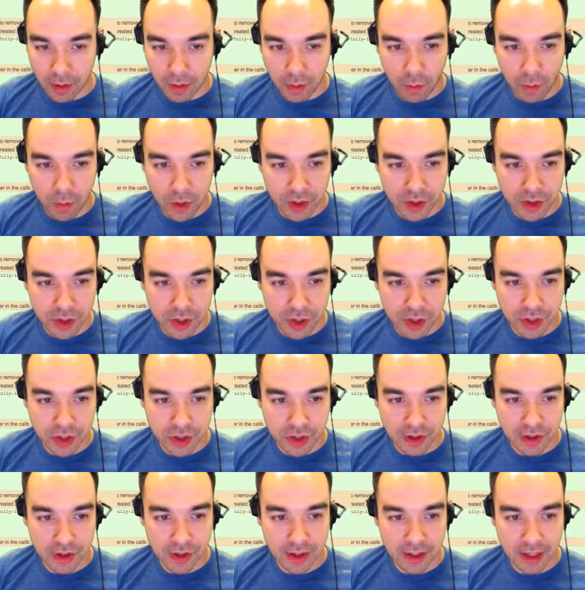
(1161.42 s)
Which,
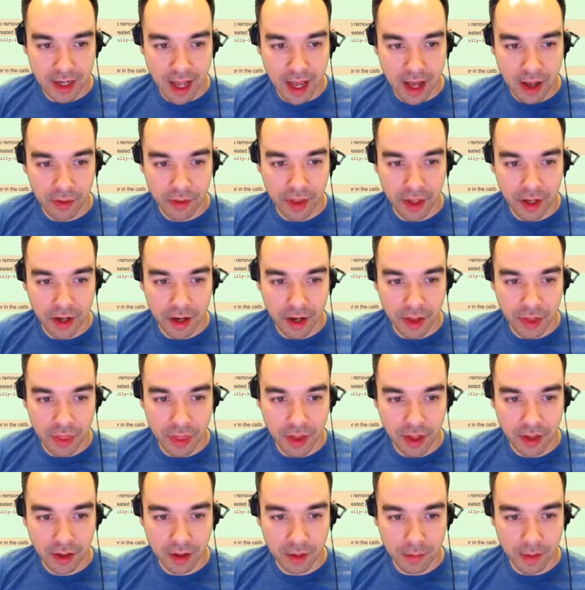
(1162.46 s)
now that I
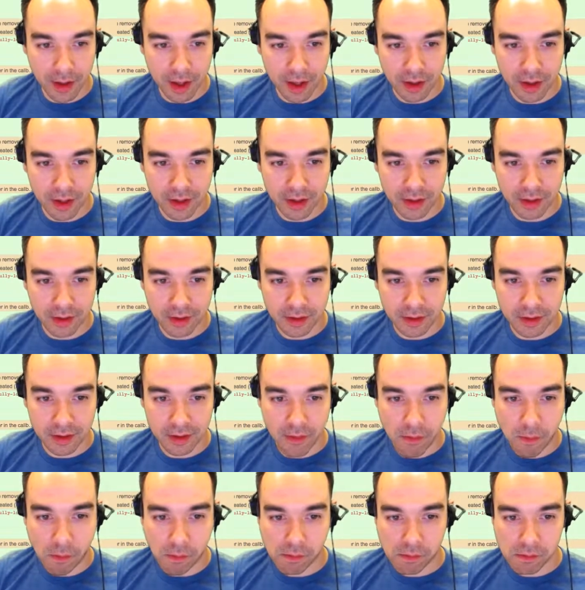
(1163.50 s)
think about it,
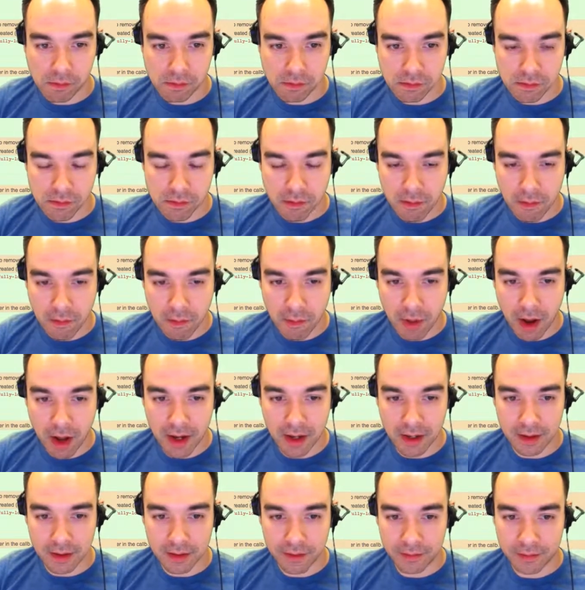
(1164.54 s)

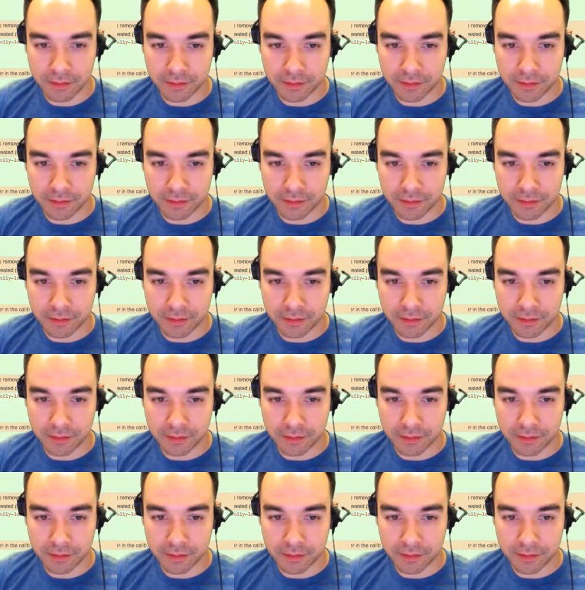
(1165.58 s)
might